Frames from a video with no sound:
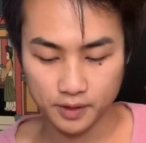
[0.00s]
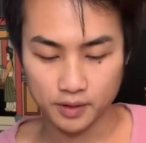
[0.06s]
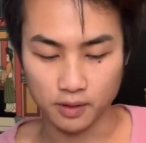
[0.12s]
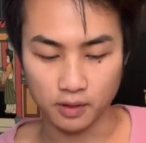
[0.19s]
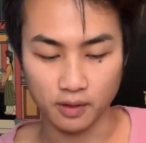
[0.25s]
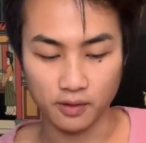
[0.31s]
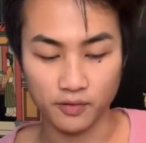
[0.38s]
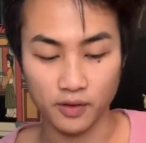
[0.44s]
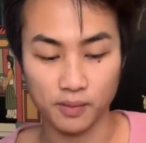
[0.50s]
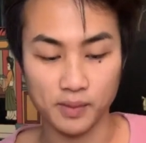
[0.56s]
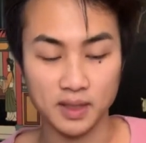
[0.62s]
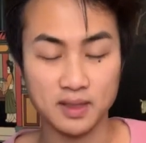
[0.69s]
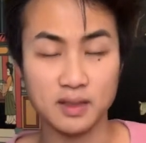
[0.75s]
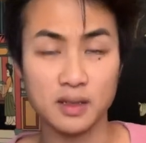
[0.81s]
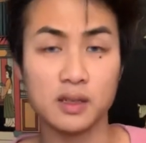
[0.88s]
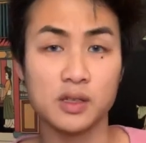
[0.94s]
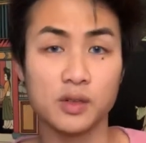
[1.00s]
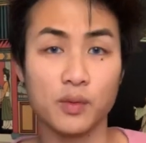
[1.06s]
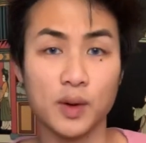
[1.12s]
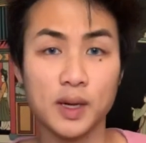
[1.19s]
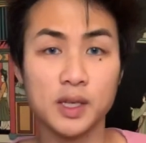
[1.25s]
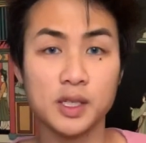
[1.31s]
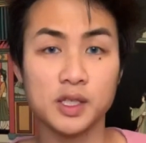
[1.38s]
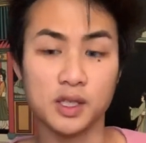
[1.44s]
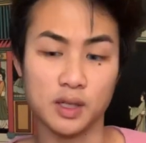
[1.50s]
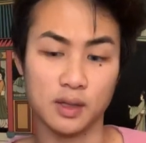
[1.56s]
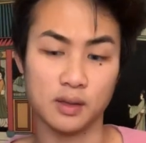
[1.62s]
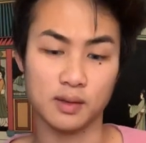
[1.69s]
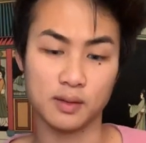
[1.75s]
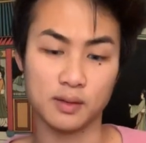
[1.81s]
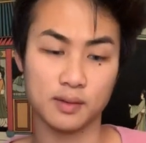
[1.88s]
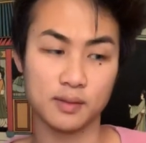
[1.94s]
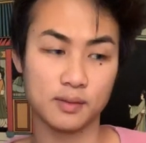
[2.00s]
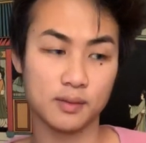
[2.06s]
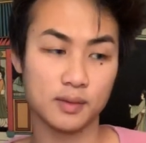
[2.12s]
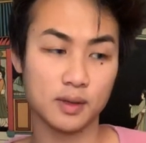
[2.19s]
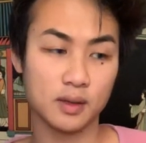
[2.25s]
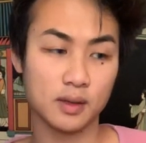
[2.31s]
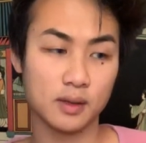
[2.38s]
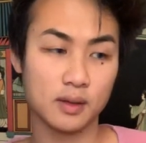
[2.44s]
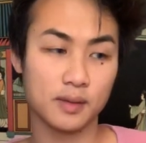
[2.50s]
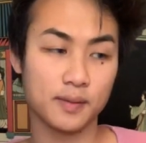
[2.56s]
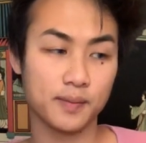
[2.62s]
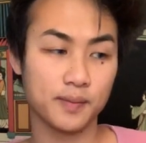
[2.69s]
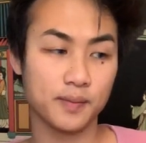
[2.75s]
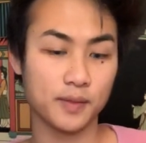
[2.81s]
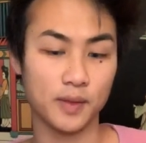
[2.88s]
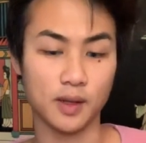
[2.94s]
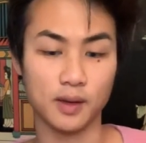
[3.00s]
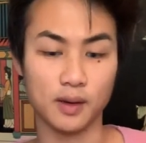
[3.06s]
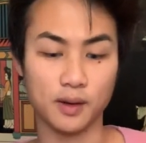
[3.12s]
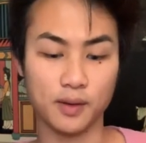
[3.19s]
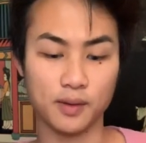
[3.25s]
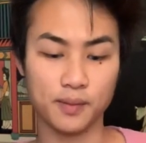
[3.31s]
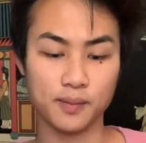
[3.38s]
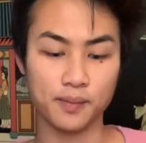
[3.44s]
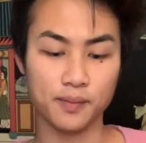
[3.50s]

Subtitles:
Or from this situation. You know?